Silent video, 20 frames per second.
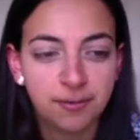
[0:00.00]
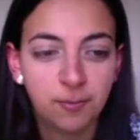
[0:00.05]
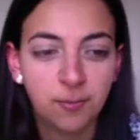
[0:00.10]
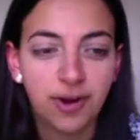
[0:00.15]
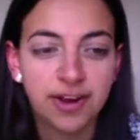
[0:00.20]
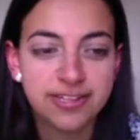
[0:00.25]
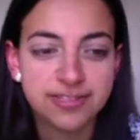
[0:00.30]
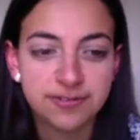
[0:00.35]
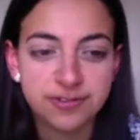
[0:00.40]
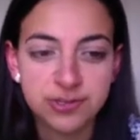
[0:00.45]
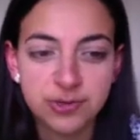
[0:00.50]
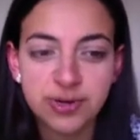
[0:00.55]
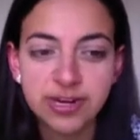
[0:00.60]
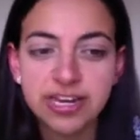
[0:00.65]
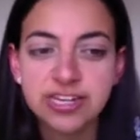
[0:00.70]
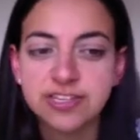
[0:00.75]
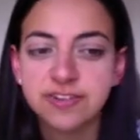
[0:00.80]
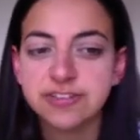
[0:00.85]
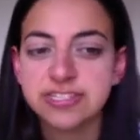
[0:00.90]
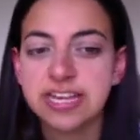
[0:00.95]
ways of doing
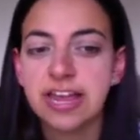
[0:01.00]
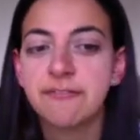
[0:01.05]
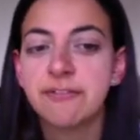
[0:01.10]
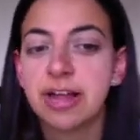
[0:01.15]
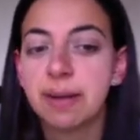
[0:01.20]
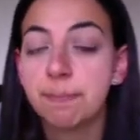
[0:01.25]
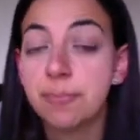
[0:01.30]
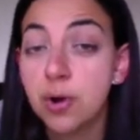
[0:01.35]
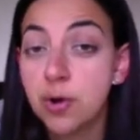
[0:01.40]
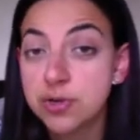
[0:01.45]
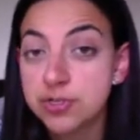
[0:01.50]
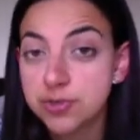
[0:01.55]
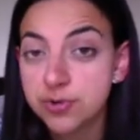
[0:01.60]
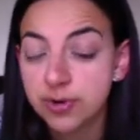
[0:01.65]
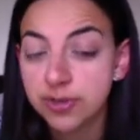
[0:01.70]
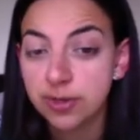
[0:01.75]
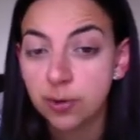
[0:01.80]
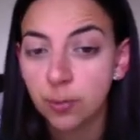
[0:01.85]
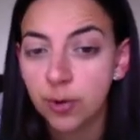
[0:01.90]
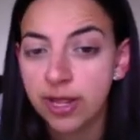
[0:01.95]
it is obviously having a
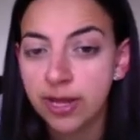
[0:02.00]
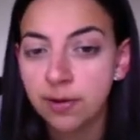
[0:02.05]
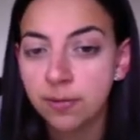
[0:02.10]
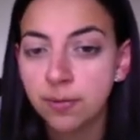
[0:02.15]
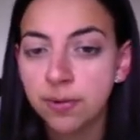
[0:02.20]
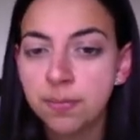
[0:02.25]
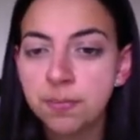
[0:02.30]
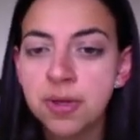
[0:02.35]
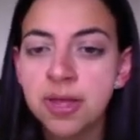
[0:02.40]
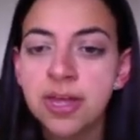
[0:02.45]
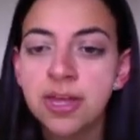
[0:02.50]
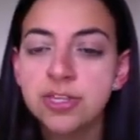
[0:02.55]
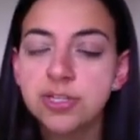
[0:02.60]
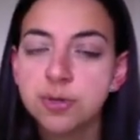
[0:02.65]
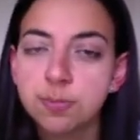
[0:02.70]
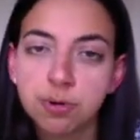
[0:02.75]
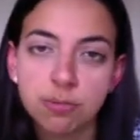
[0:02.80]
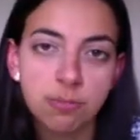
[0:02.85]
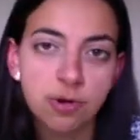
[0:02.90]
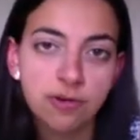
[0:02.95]
poster in the waiting room
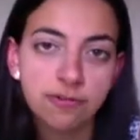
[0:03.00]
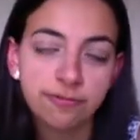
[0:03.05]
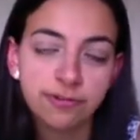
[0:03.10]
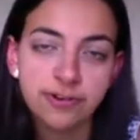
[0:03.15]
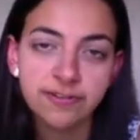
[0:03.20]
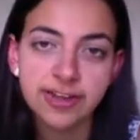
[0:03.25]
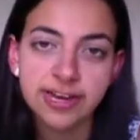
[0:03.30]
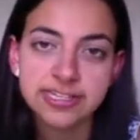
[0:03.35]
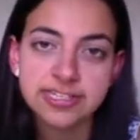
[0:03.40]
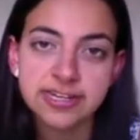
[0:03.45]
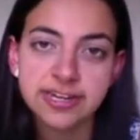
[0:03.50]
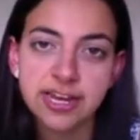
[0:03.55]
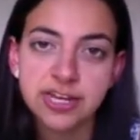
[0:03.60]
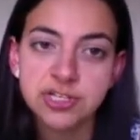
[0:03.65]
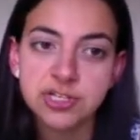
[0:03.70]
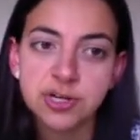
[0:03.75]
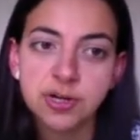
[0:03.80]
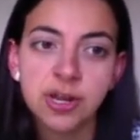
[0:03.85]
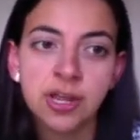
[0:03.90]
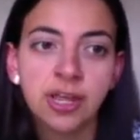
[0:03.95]
to promote flu
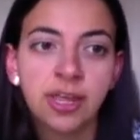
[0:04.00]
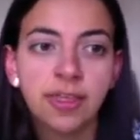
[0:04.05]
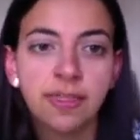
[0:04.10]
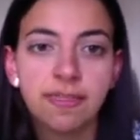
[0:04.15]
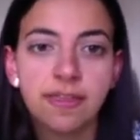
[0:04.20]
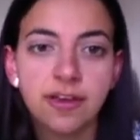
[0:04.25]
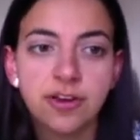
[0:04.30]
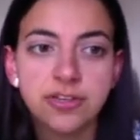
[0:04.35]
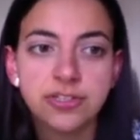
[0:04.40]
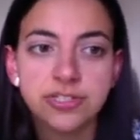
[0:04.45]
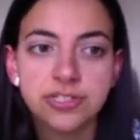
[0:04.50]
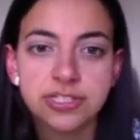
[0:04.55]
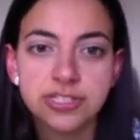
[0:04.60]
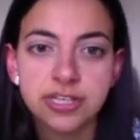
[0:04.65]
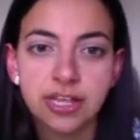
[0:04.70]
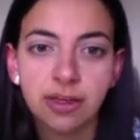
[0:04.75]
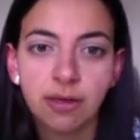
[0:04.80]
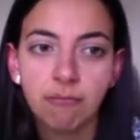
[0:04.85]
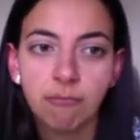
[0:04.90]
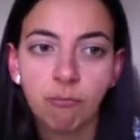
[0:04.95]
vaccination.
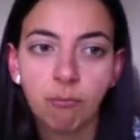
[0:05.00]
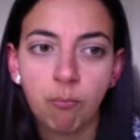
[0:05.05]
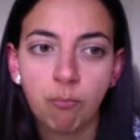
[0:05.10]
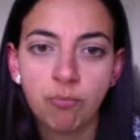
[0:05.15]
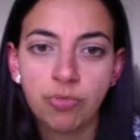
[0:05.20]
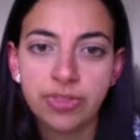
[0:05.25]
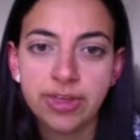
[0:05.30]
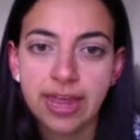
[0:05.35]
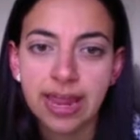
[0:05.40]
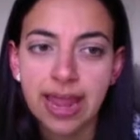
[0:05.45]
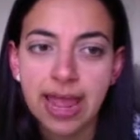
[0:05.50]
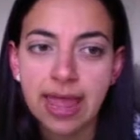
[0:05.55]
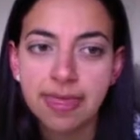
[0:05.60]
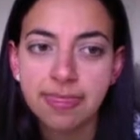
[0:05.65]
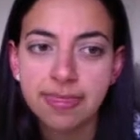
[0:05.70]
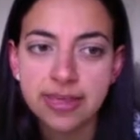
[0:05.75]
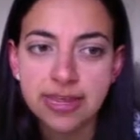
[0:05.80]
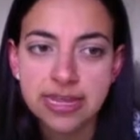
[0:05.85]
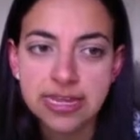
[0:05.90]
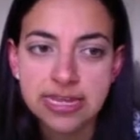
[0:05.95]
There's
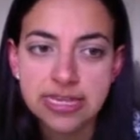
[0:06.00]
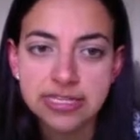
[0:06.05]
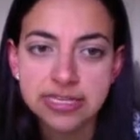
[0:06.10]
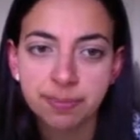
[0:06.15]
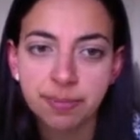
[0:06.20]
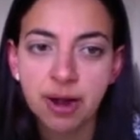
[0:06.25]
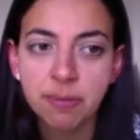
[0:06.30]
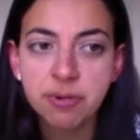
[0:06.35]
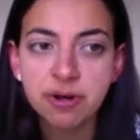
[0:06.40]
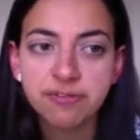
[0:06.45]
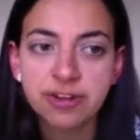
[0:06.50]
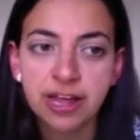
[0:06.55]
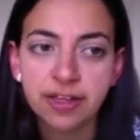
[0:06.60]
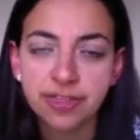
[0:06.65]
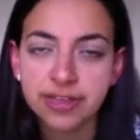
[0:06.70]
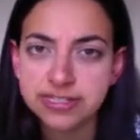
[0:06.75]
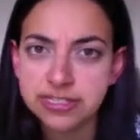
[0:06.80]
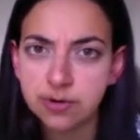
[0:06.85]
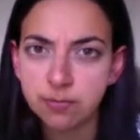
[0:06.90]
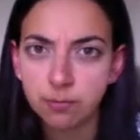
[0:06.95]
the Department of
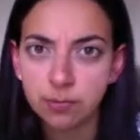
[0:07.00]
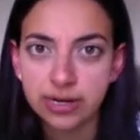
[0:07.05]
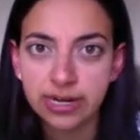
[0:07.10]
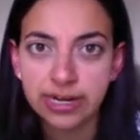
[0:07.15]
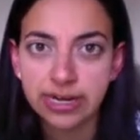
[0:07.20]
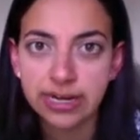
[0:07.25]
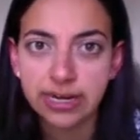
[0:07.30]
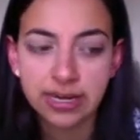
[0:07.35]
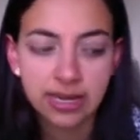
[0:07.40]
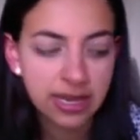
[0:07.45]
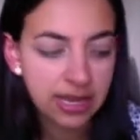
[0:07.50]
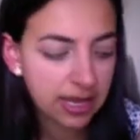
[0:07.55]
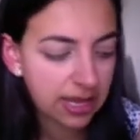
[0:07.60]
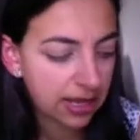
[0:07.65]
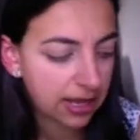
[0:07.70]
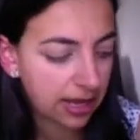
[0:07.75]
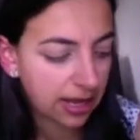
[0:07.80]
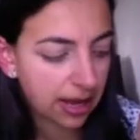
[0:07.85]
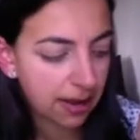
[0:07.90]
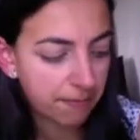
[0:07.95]
Health hasn't really
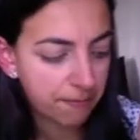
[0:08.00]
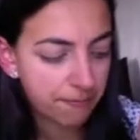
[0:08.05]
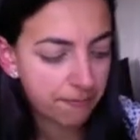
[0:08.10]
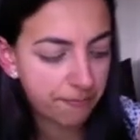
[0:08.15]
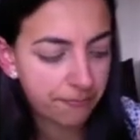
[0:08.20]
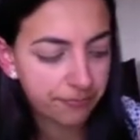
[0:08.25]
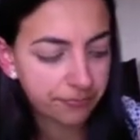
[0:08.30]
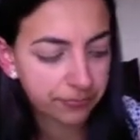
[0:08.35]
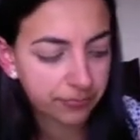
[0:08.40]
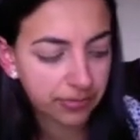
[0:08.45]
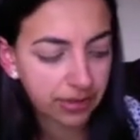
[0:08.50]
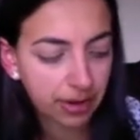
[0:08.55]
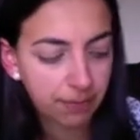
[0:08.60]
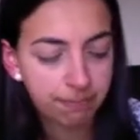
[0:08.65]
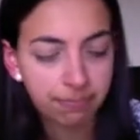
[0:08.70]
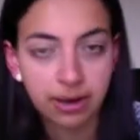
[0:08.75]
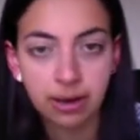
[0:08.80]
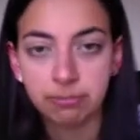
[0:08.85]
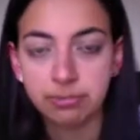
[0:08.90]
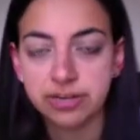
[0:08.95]

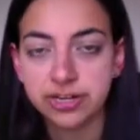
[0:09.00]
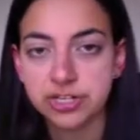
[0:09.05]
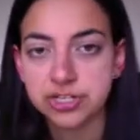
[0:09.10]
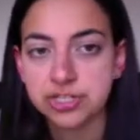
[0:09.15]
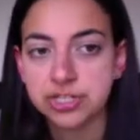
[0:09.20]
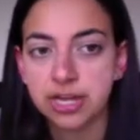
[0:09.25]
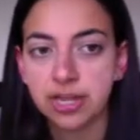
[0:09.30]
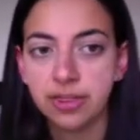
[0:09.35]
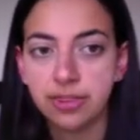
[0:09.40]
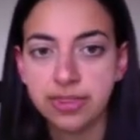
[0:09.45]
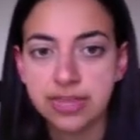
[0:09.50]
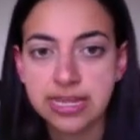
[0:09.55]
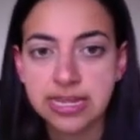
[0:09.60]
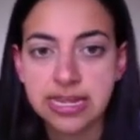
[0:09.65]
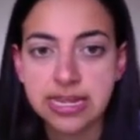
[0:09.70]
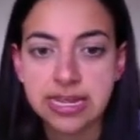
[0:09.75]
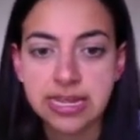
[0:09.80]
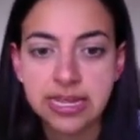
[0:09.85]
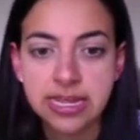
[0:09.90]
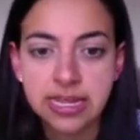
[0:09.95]
published
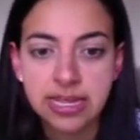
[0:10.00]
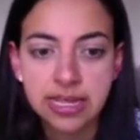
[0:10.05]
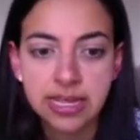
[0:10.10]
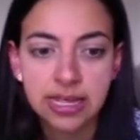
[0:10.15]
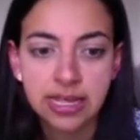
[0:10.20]
the